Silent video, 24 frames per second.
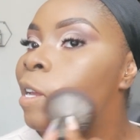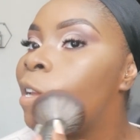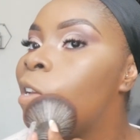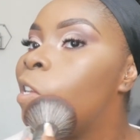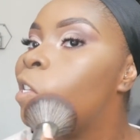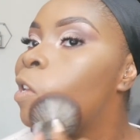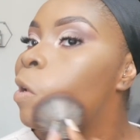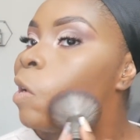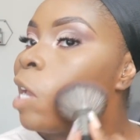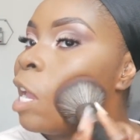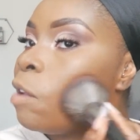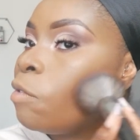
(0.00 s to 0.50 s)
And
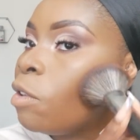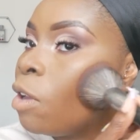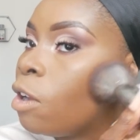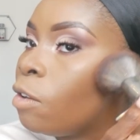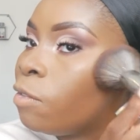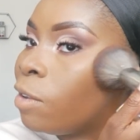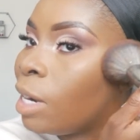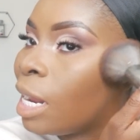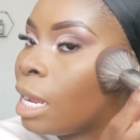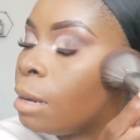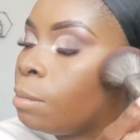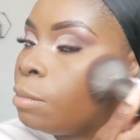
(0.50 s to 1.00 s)
it's okay if you
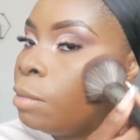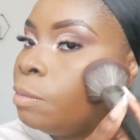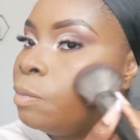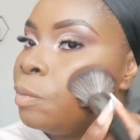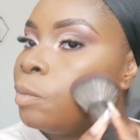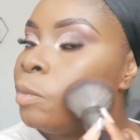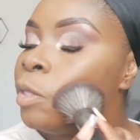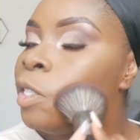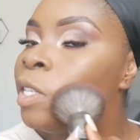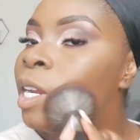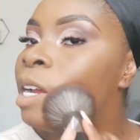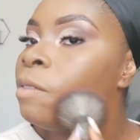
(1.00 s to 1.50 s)
overlap,
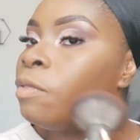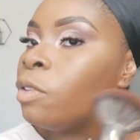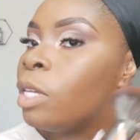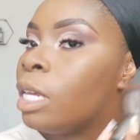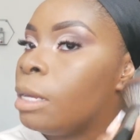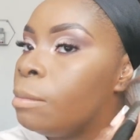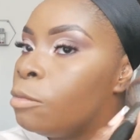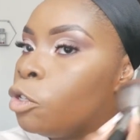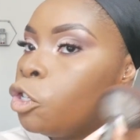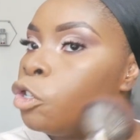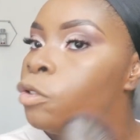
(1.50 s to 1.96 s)
you don't have to keep